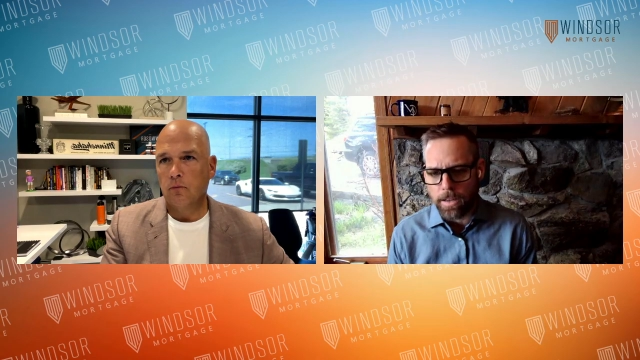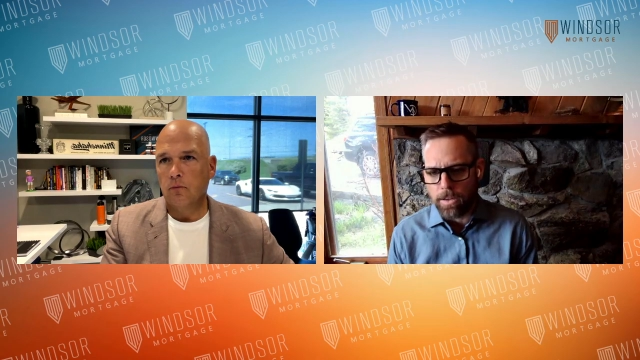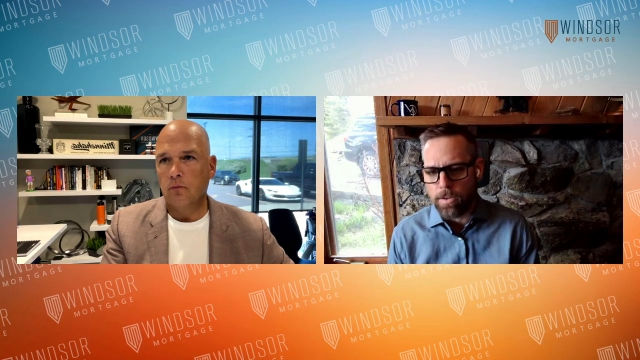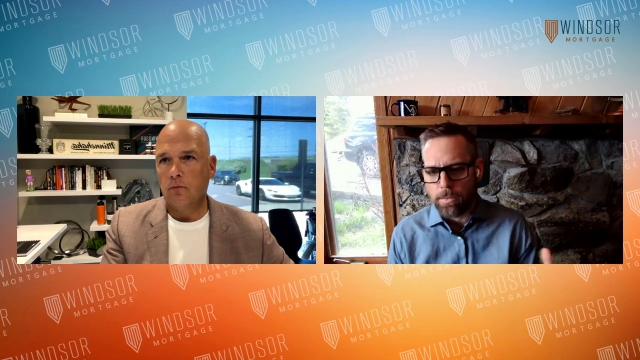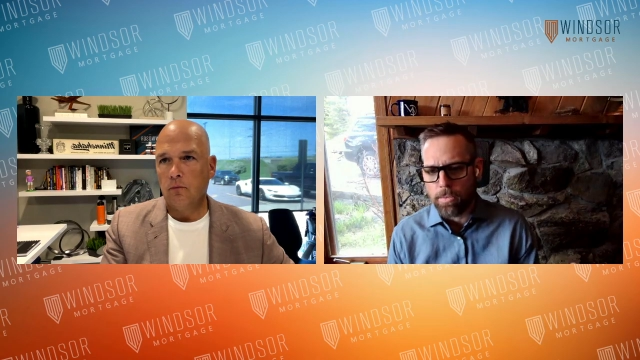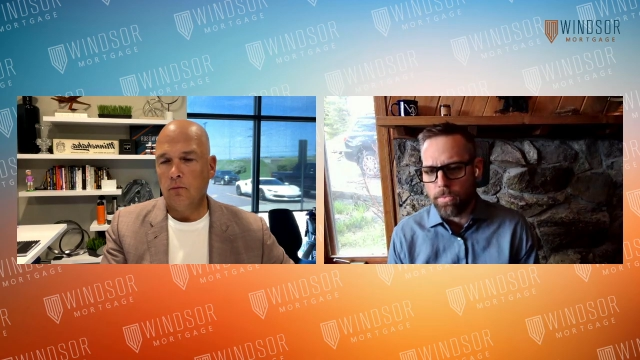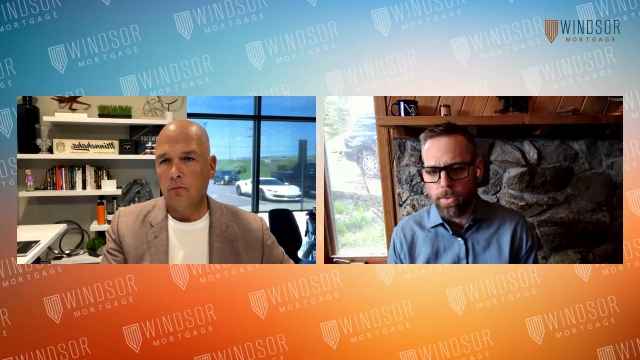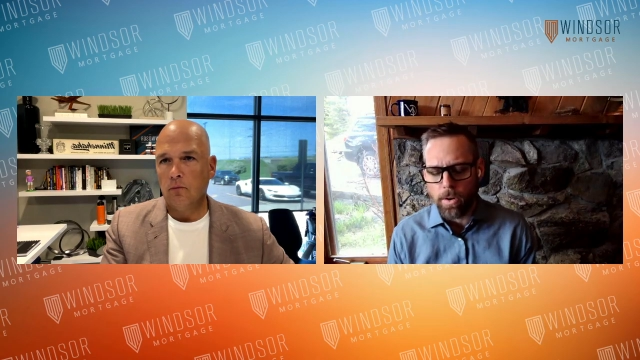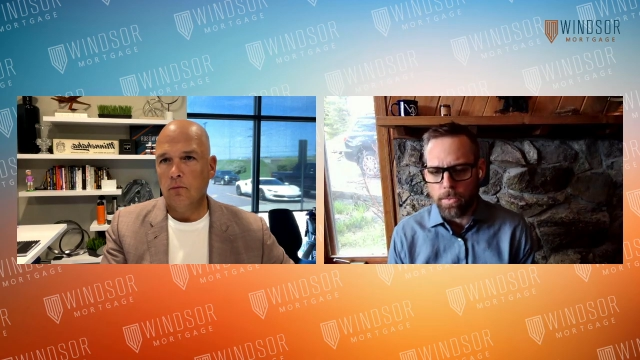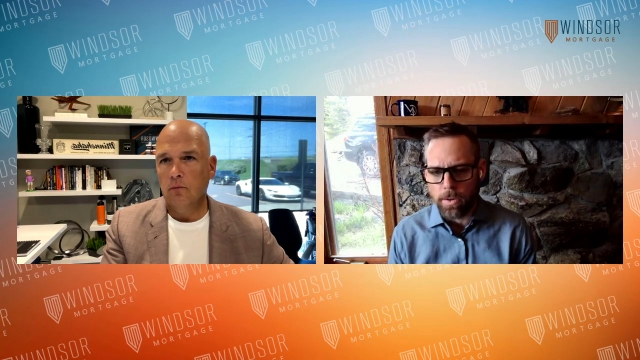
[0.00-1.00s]
Speaker 1: and, and you can move
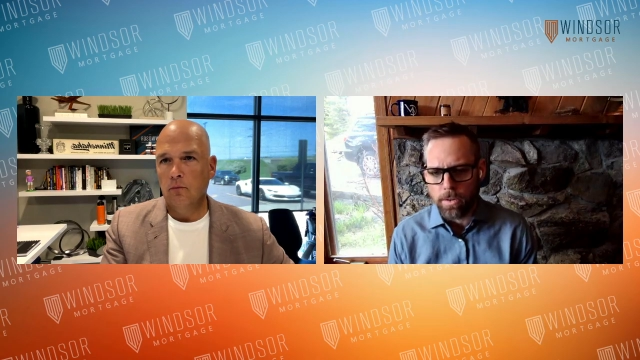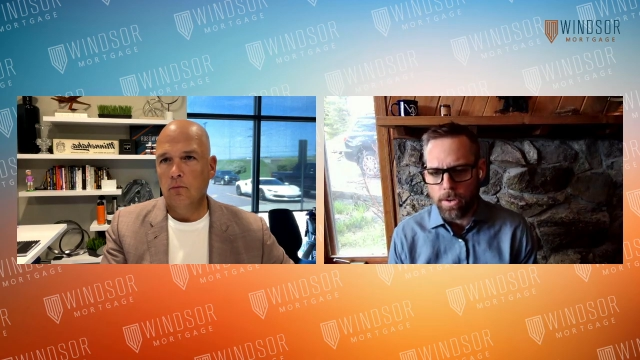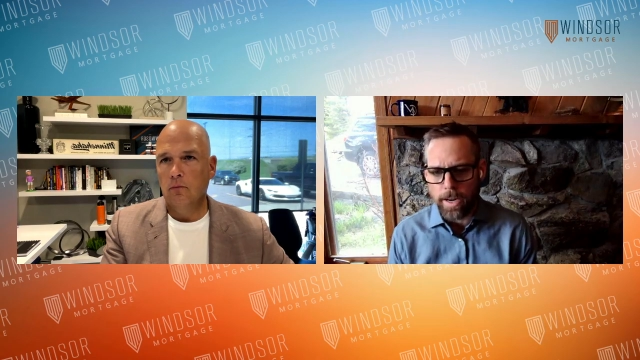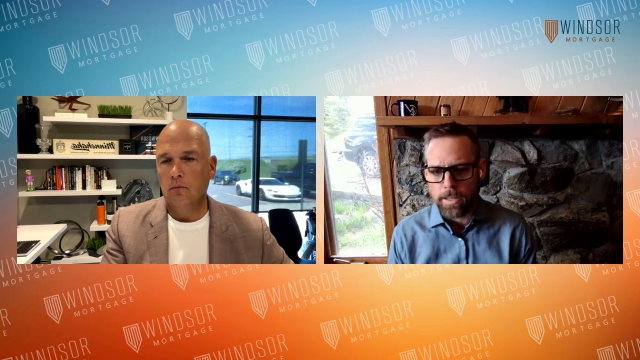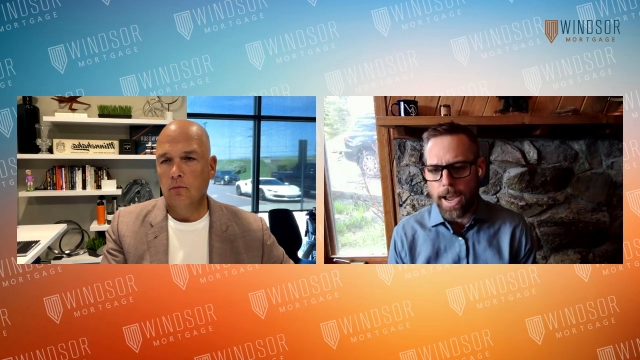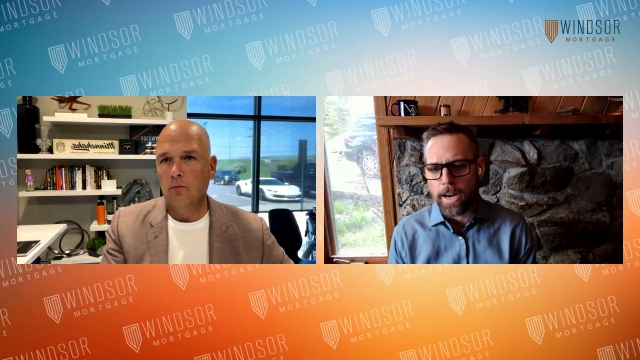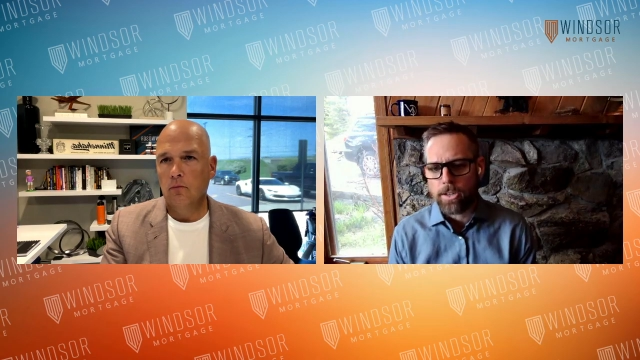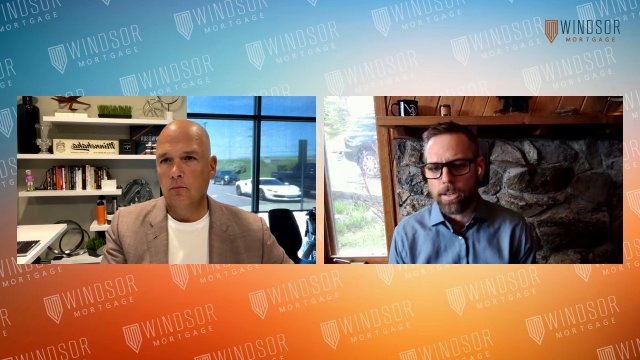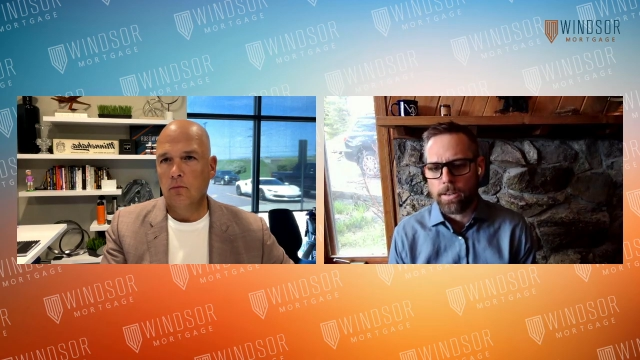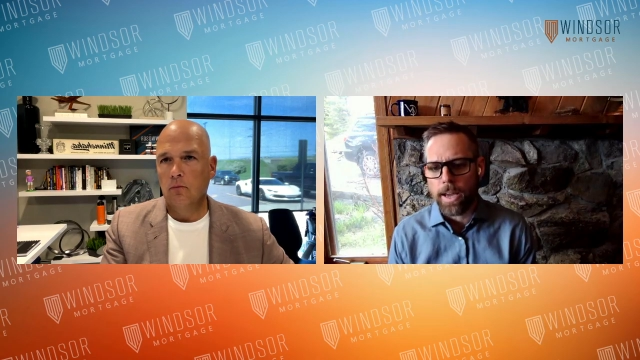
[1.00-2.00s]
forward with your
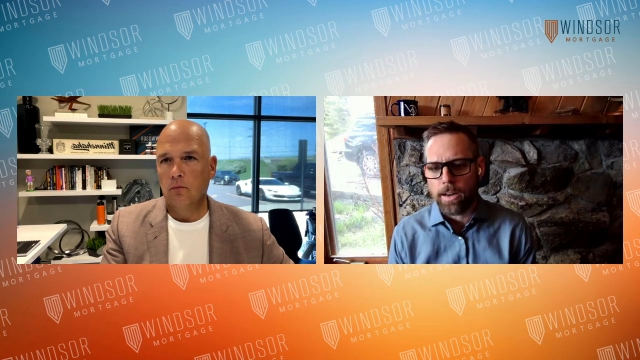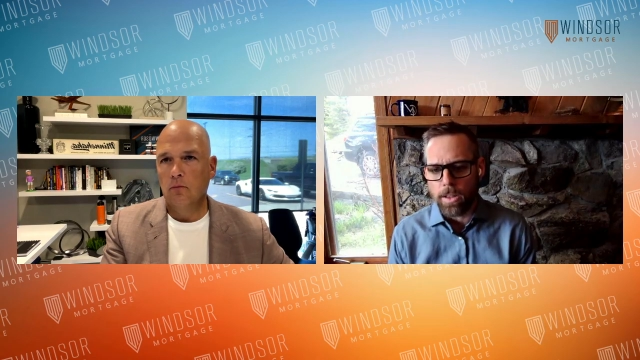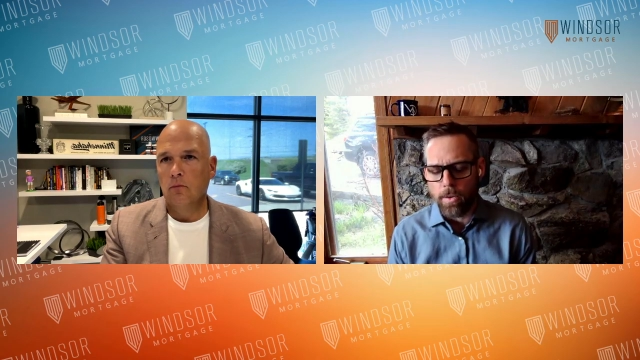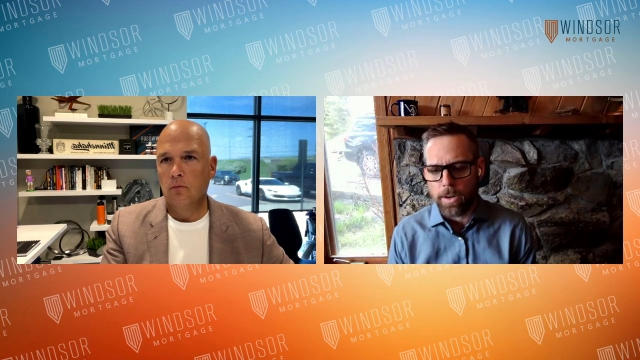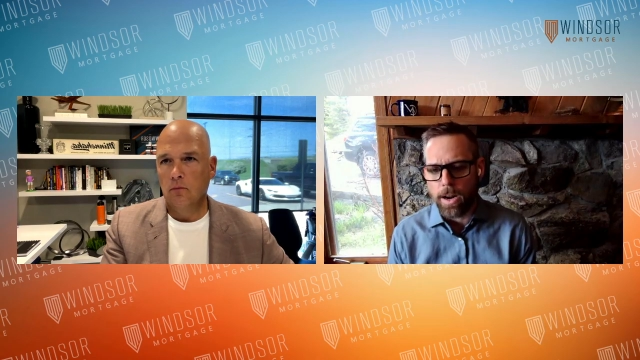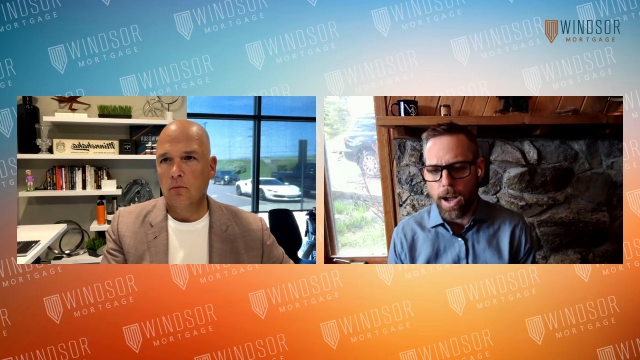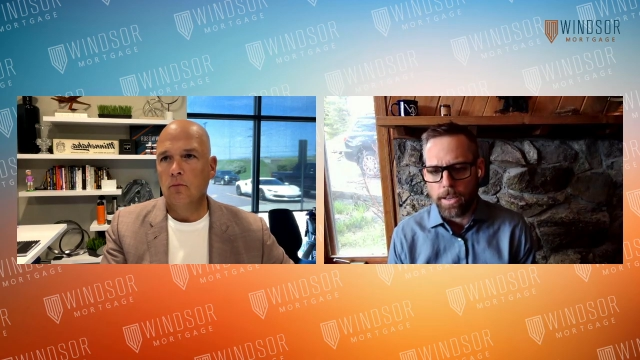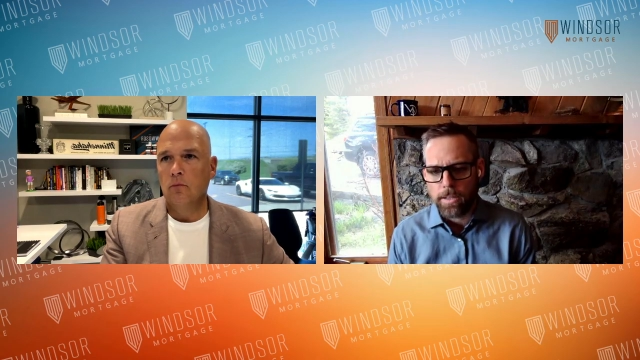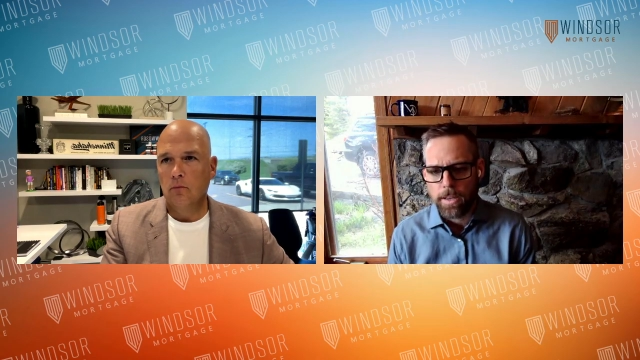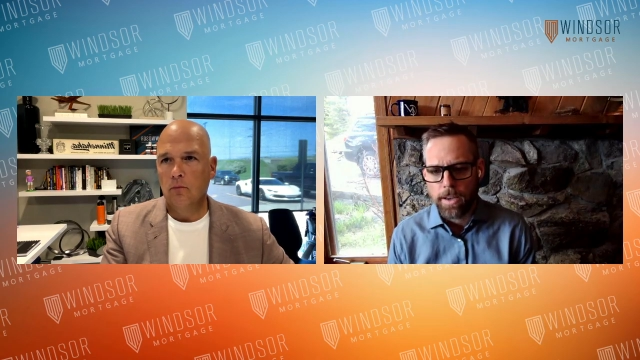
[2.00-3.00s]
transaction at a lower
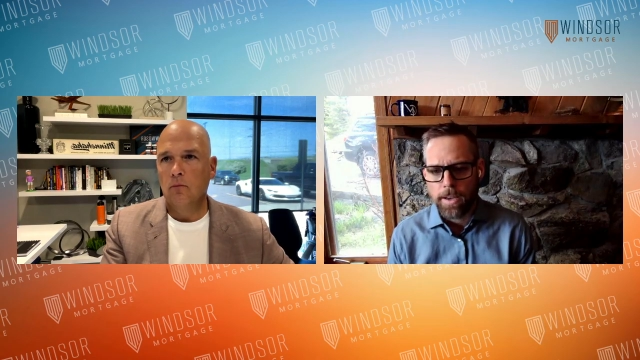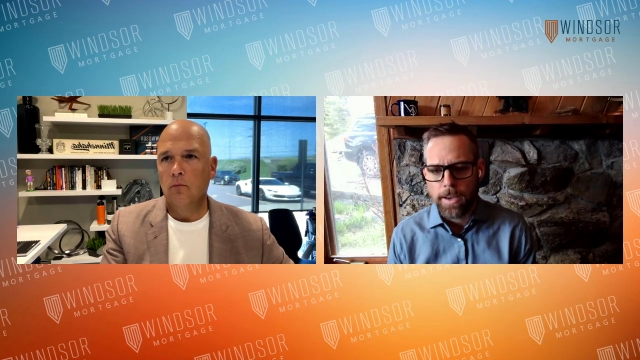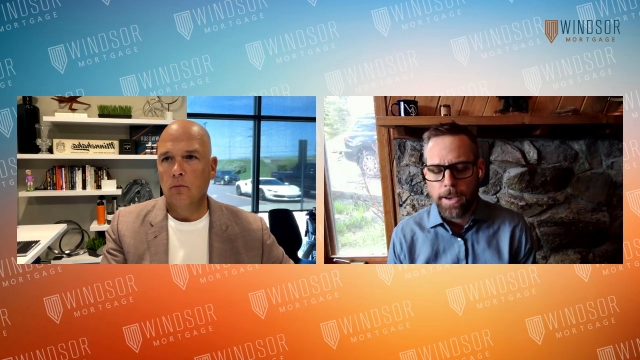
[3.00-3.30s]
cost.